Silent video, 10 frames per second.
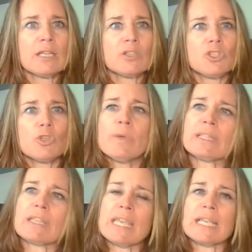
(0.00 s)
doing
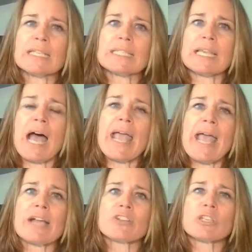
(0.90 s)
the things that I
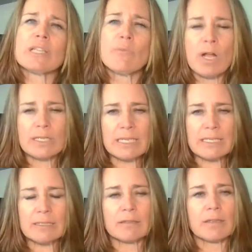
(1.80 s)
actually
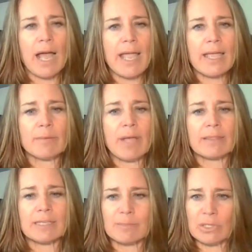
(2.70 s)
wanted. I had
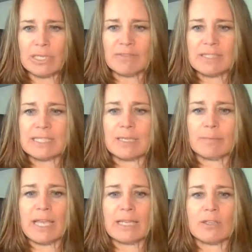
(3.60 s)
this belief system
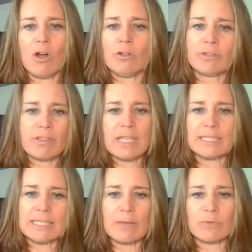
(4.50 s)
that all the
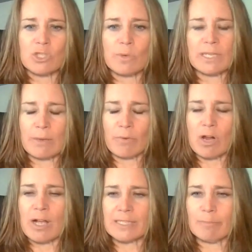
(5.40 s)
things that I was doing that were
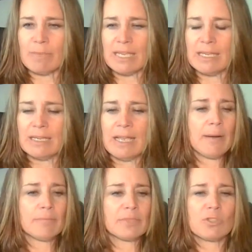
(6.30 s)
causing me
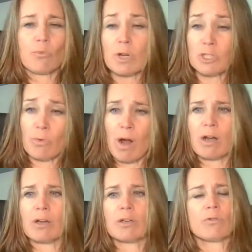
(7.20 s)
um, to work too
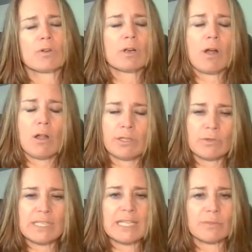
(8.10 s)
hard or all
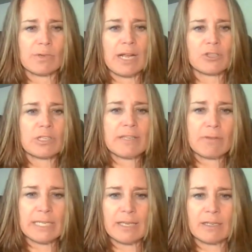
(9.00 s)
those things were actually
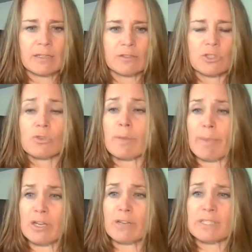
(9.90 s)
really destroyed my
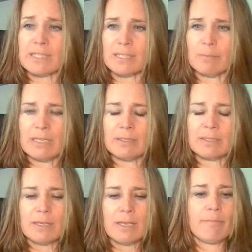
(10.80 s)
nervous system
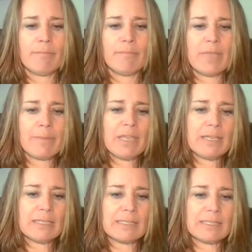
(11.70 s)
and
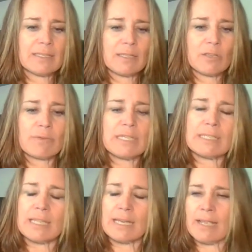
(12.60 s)
maybe is the
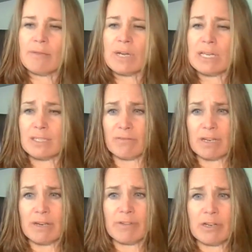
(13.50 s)
reason that I went into
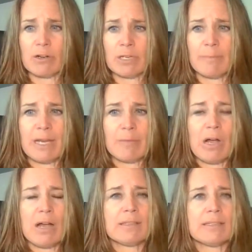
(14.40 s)
very, very early
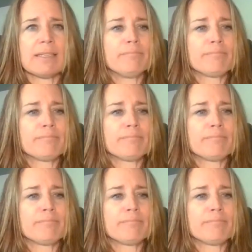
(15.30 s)
menopause.